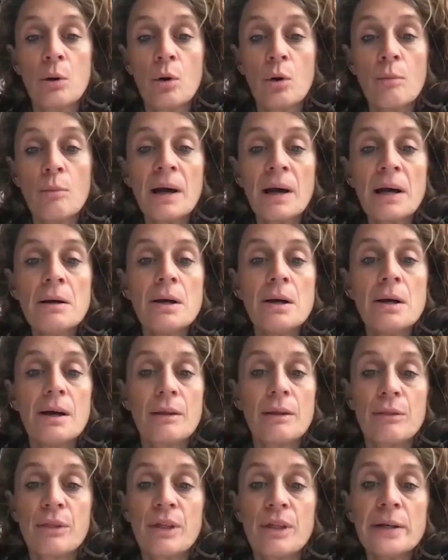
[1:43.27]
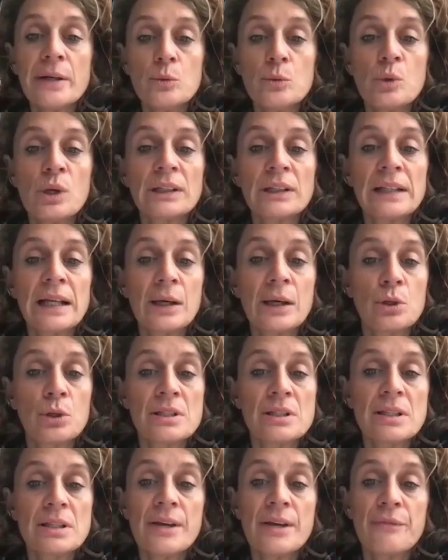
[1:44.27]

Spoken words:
for which responsibility